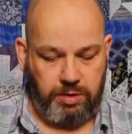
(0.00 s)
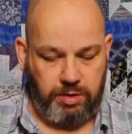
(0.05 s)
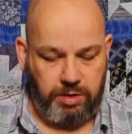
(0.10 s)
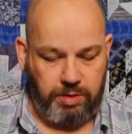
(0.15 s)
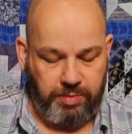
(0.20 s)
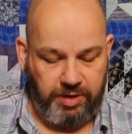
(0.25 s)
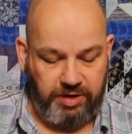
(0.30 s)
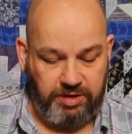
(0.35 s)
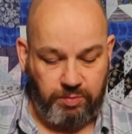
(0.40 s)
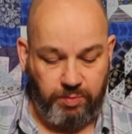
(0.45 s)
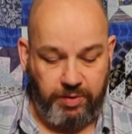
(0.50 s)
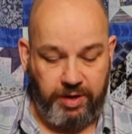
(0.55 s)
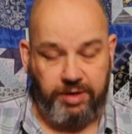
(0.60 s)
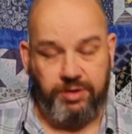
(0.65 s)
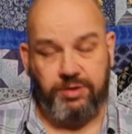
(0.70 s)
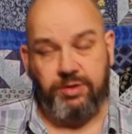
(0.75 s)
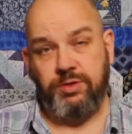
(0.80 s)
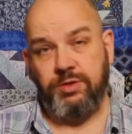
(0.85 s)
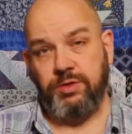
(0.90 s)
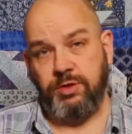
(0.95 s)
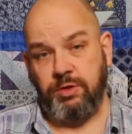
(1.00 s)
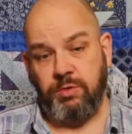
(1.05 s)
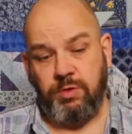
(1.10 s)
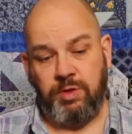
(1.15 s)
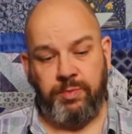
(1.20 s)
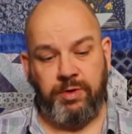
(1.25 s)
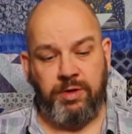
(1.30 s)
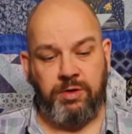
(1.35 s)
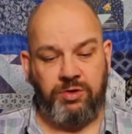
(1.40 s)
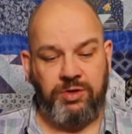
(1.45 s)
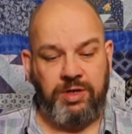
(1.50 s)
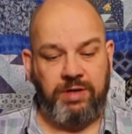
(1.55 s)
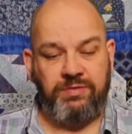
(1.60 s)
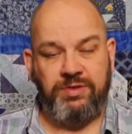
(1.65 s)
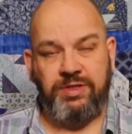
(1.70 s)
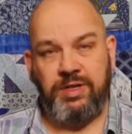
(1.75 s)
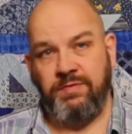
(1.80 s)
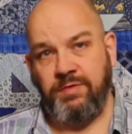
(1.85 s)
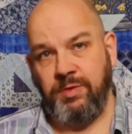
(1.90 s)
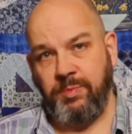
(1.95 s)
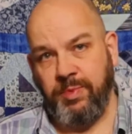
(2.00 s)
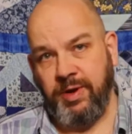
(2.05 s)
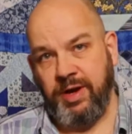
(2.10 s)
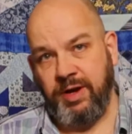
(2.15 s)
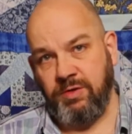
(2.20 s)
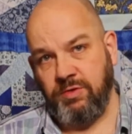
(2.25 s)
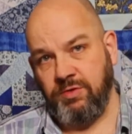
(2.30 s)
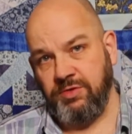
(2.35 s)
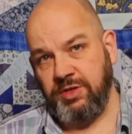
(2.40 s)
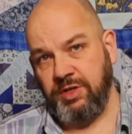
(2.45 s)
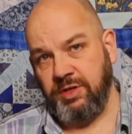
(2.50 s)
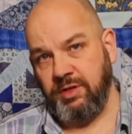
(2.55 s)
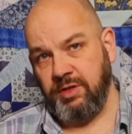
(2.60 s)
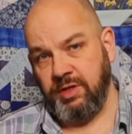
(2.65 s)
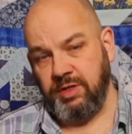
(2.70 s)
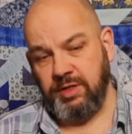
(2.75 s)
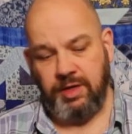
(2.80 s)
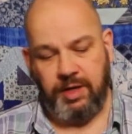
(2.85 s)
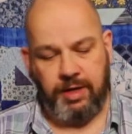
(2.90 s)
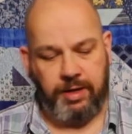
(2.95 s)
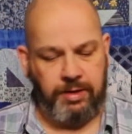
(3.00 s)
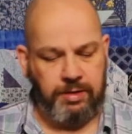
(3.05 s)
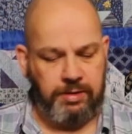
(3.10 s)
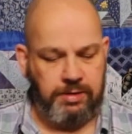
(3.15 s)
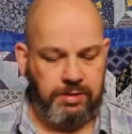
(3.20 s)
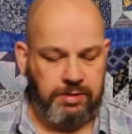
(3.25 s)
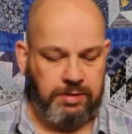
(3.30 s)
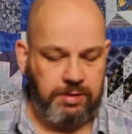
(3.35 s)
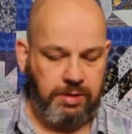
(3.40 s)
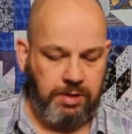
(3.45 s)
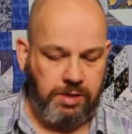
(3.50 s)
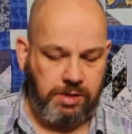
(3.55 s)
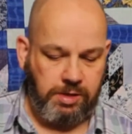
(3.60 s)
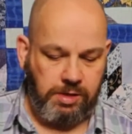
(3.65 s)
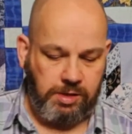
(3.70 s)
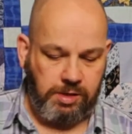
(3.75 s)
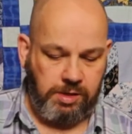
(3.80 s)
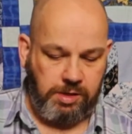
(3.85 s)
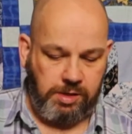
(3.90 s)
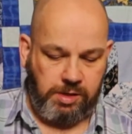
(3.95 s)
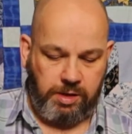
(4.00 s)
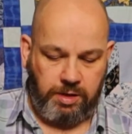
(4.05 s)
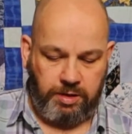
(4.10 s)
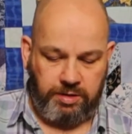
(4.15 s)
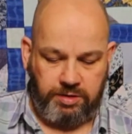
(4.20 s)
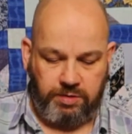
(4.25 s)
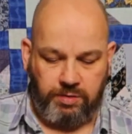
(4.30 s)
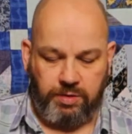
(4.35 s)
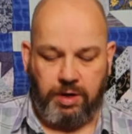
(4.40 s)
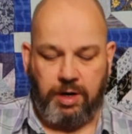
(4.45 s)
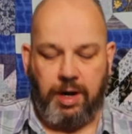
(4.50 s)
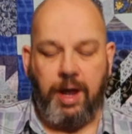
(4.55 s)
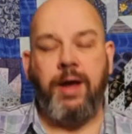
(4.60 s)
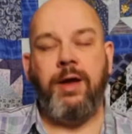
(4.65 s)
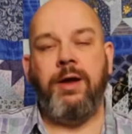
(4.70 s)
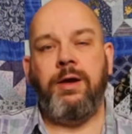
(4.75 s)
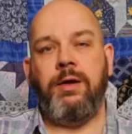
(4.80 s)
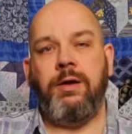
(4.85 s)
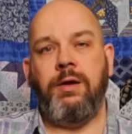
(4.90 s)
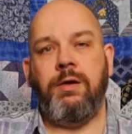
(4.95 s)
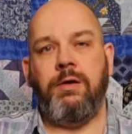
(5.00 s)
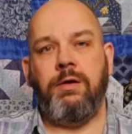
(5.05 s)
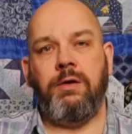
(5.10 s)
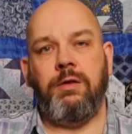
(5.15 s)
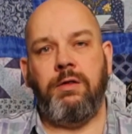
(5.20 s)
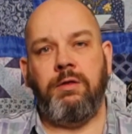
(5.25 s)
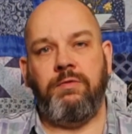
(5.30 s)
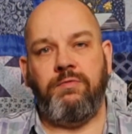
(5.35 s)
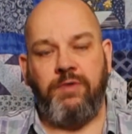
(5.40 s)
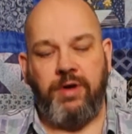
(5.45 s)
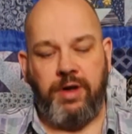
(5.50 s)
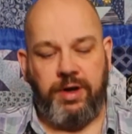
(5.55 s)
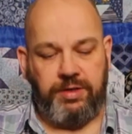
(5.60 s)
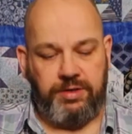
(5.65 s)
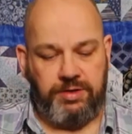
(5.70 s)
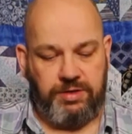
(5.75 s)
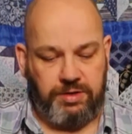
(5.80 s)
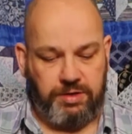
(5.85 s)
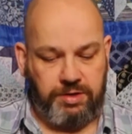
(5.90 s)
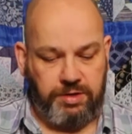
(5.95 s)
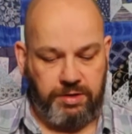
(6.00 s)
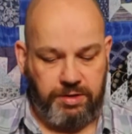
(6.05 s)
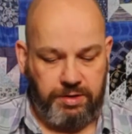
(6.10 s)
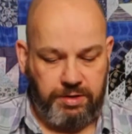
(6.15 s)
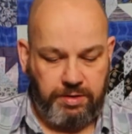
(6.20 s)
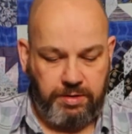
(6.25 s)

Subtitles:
the best way to do it, because you have 7 panels in this case, is to align the visor